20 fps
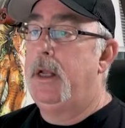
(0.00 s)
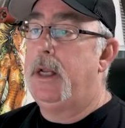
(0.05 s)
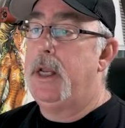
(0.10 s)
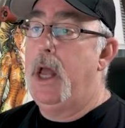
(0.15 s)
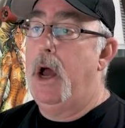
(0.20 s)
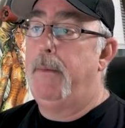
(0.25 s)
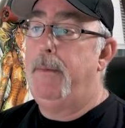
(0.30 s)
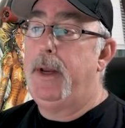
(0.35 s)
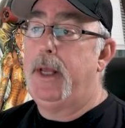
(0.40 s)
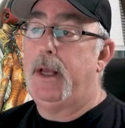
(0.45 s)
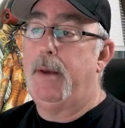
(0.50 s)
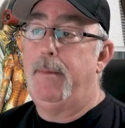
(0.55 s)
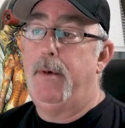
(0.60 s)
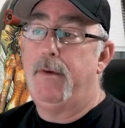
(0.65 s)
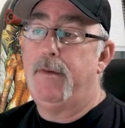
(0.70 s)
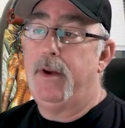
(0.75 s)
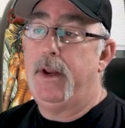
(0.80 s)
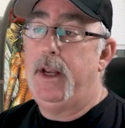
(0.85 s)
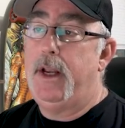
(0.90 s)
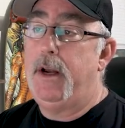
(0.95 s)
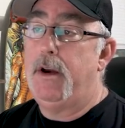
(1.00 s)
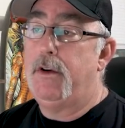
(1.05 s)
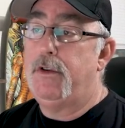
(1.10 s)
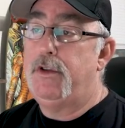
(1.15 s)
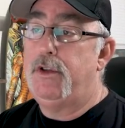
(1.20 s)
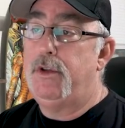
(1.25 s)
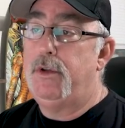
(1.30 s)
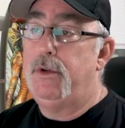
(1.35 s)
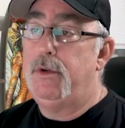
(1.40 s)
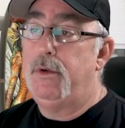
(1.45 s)
Now I'm going to come over here
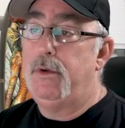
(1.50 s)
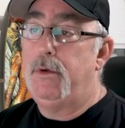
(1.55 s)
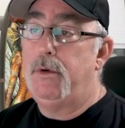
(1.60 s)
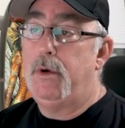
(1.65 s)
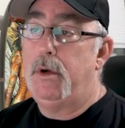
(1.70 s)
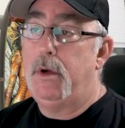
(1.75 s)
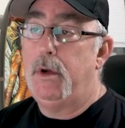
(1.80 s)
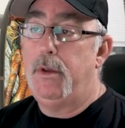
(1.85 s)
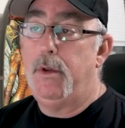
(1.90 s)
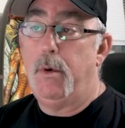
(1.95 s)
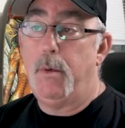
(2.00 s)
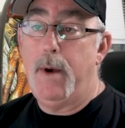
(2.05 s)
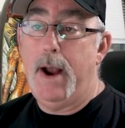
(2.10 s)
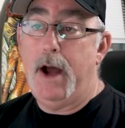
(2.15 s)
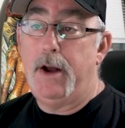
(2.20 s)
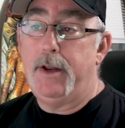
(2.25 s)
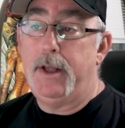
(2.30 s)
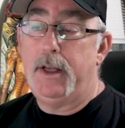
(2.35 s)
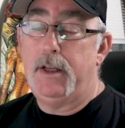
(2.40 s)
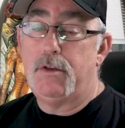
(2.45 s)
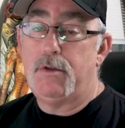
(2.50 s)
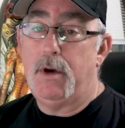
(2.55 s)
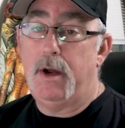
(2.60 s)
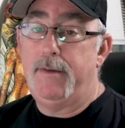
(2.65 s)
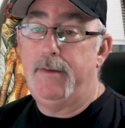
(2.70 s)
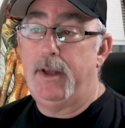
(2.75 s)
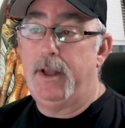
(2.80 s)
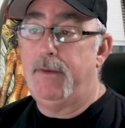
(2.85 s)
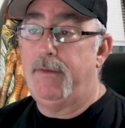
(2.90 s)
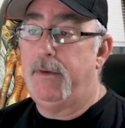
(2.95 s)
to the routing and
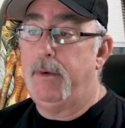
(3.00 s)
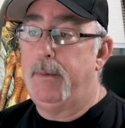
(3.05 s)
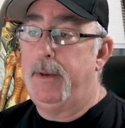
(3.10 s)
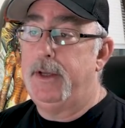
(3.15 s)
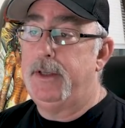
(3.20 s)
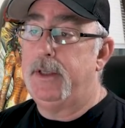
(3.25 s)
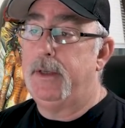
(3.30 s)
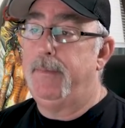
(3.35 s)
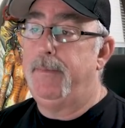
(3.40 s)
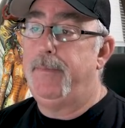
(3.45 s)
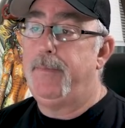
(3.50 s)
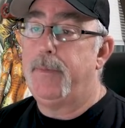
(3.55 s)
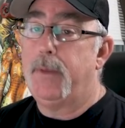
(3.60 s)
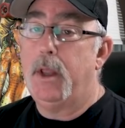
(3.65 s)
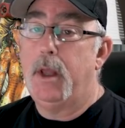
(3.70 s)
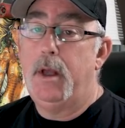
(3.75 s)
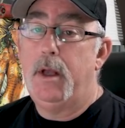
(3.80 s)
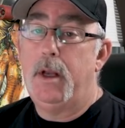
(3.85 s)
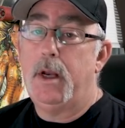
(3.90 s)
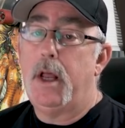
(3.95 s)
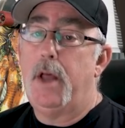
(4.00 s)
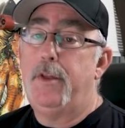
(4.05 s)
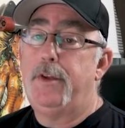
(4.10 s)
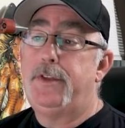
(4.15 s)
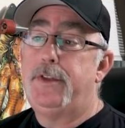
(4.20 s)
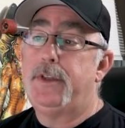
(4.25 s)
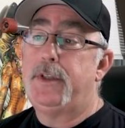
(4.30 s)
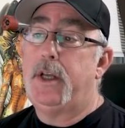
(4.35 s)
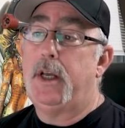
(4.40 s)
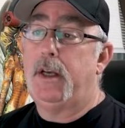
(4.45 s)
driving information. Now
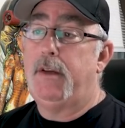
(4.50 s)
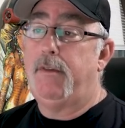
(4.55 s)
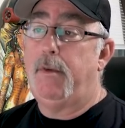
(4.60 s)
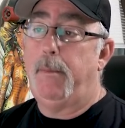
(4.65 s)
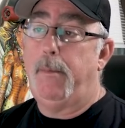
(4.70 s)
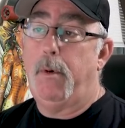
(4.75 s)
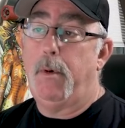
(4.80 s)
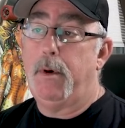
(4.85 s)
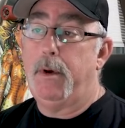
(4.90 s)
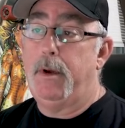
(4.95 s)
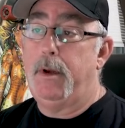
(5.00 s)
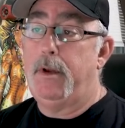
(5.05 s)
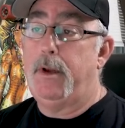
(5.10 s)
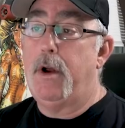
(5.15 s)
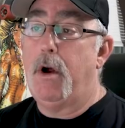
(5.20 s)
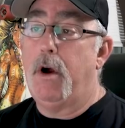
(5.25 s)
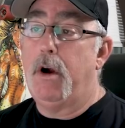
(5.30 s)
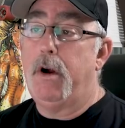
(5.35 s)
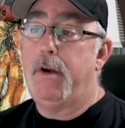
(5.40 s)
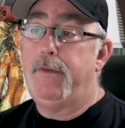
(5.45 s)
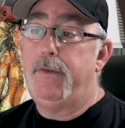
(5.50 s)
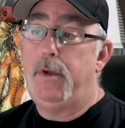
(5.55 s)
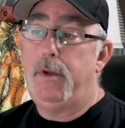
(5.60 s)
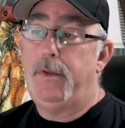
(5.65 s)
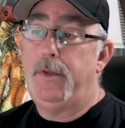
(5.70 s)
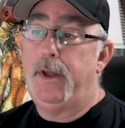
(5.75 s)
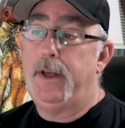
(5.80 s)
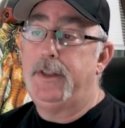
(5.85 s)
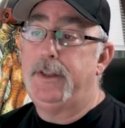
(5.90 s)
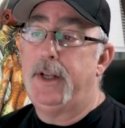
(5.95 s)
this is kind of important. There are a few
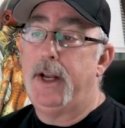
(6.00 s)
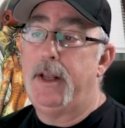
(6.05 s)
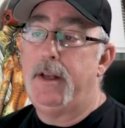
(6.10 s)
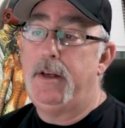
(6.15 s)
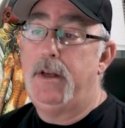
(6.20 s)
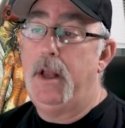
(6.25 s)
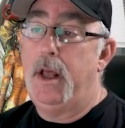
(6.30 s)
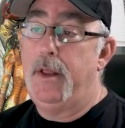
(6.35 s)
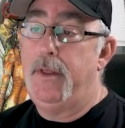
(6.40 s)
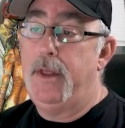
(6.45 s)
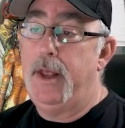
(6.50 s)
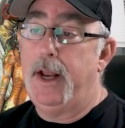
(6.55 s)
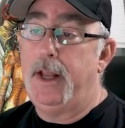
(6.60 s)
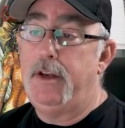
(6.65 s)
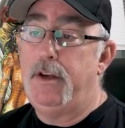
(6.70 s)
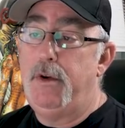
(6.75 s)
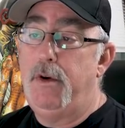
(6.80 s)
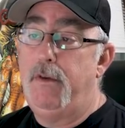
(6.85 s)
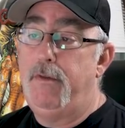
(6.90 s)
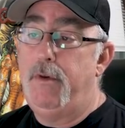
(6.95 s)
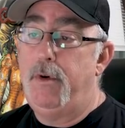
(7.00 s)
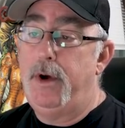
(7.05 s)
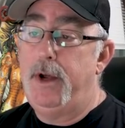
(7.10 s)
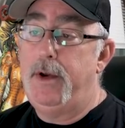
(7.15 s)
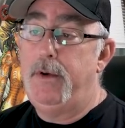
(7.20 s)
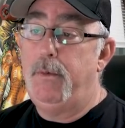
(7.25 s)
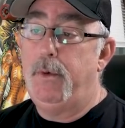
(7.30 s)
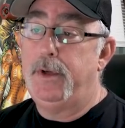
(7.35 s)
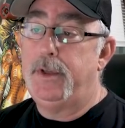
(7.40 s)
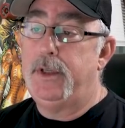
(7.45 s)
things that I do
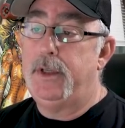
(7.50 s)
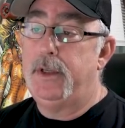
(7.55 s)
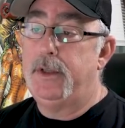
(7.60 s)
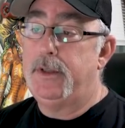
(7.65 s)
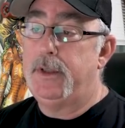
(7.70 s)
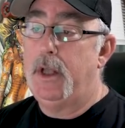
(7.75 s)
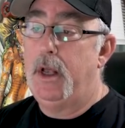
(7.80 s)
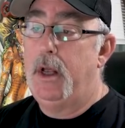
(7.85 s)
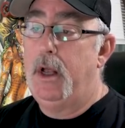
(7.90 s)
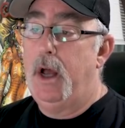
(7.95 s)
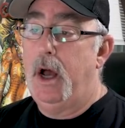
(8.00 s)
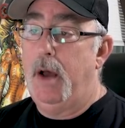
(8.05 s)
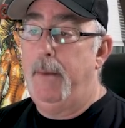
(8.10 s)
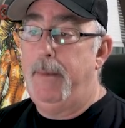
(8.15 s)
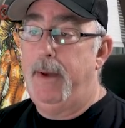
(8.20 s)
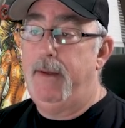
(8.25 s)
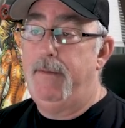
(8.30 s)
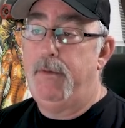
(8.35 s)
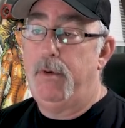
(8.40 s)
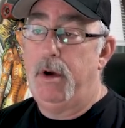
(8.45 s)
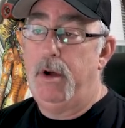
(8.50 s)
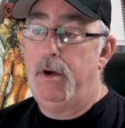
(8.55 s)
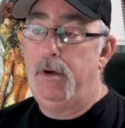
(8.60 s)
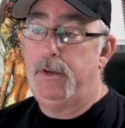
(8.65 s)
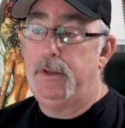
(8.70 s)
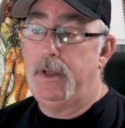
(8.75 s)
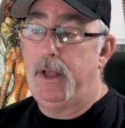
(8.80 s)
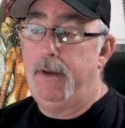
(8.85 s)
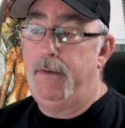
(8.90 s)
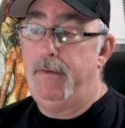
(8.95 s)
avoid, which is unpaved
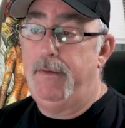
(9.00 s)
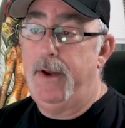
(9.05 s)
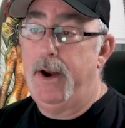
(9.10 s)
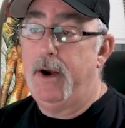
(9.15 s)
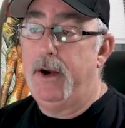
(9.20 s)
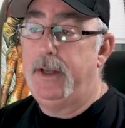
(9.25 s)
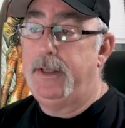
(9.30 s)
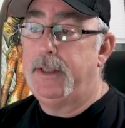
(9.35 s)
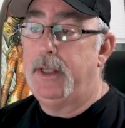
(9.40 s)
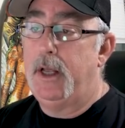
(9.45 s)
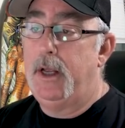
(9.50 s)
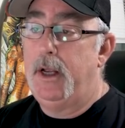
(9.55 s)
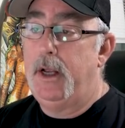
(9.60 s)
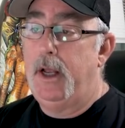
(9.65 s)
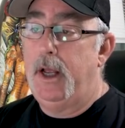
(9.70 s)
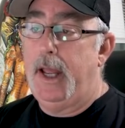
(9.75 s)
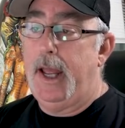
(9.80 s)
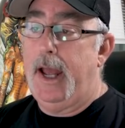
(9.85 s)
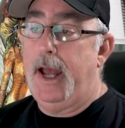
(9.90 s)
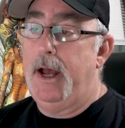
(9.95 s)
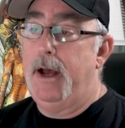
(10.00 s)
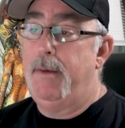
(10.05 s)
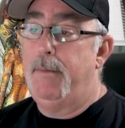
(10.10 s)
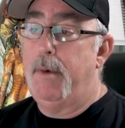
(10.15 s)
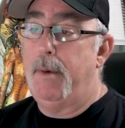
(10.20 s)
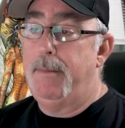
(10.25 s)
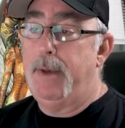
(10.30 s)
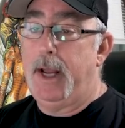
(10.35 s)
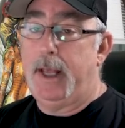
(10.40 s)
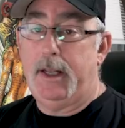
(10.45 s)
roads and ferries,
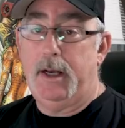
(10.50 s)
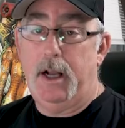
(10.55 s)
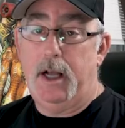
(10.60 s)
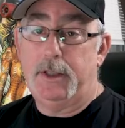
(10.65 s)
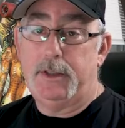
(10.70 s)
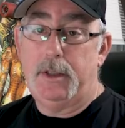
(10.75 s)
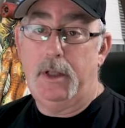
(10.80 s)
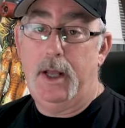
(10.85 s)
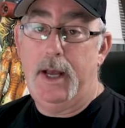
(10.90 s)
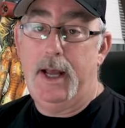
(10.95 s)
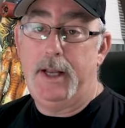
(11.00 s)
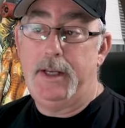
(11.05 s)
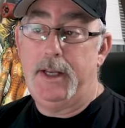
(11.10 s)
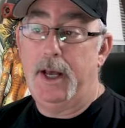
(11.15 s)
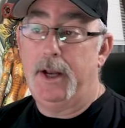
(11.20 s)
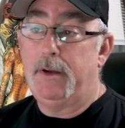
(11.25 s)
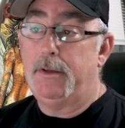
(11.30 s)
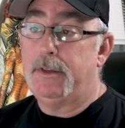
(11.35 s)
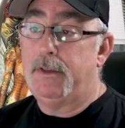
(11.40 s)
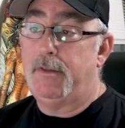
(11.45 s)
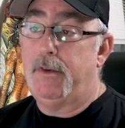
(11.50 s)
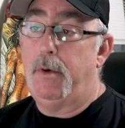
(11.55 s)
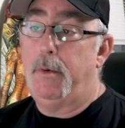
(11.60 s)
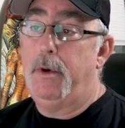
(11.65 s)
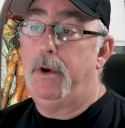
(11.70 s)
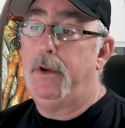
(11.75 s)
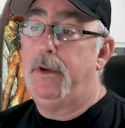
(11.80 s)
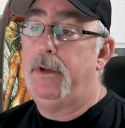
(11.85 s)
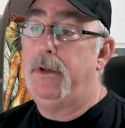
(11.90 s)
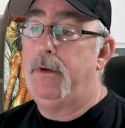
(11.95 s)
but I can also add tunnels if I
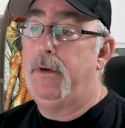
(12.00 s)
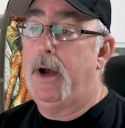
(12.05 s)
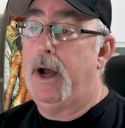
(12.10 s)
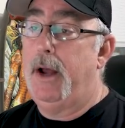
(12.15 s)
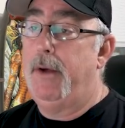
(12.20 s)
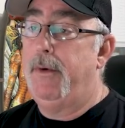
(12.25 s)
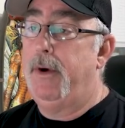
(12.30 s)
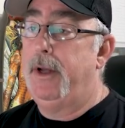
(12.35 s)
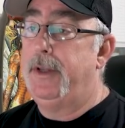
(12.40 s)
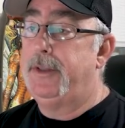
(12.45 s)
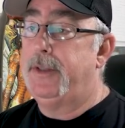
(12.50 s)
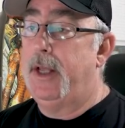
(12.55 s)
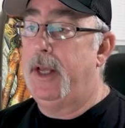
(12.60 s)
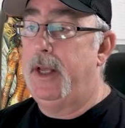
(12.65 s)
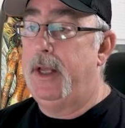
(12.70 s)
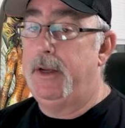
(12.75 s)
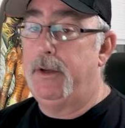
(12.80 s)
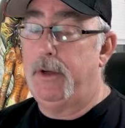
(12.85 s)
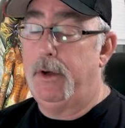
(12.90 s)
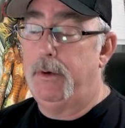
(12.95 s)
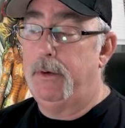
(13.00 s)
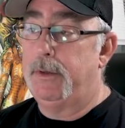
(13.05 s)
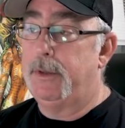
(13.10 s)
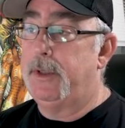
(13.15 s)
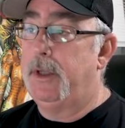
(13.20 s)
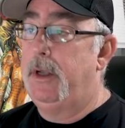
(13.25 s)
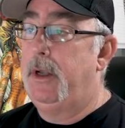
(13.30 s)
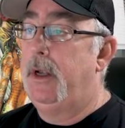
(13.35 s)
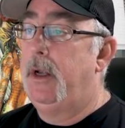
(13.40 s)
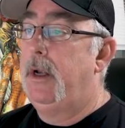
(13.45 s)
wanted to, highways and
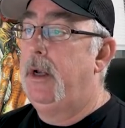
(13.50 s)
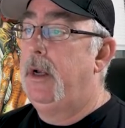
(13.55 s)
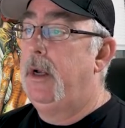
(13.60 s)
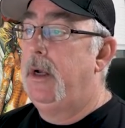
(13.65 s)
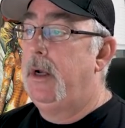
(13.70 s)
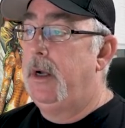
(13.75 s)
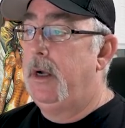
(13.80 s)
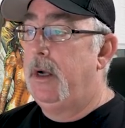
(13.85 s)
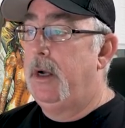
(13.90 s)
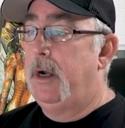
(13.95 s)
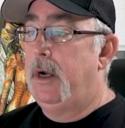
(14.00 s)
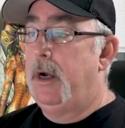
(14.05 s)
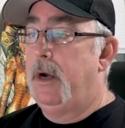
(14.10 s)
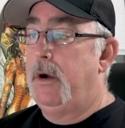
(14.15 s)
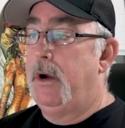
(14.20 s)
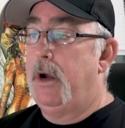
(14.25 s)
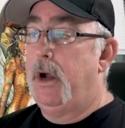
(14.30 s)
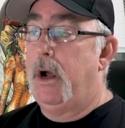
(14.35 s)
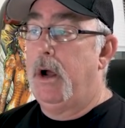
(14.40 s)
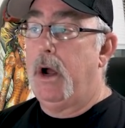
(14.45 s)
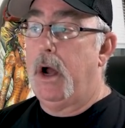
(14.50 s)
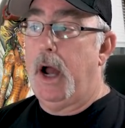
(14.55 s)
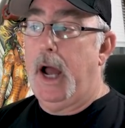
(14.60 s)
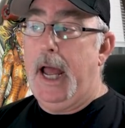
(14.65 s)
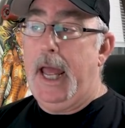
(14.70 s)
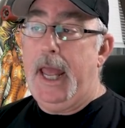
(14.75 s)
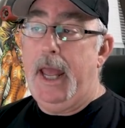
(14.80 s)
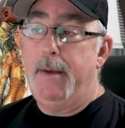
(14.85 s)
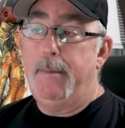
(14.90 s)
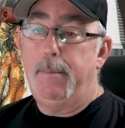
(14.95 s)
tolls.
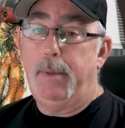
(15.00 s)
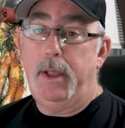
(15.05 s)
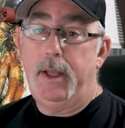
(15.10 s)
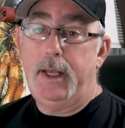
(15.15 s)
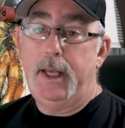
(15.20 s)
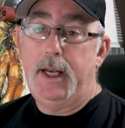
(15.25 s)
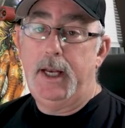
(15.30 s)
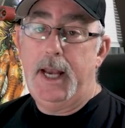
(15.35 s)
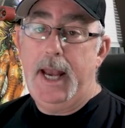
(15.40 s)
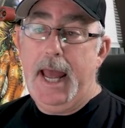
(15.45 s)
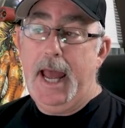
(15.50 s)
I plug in an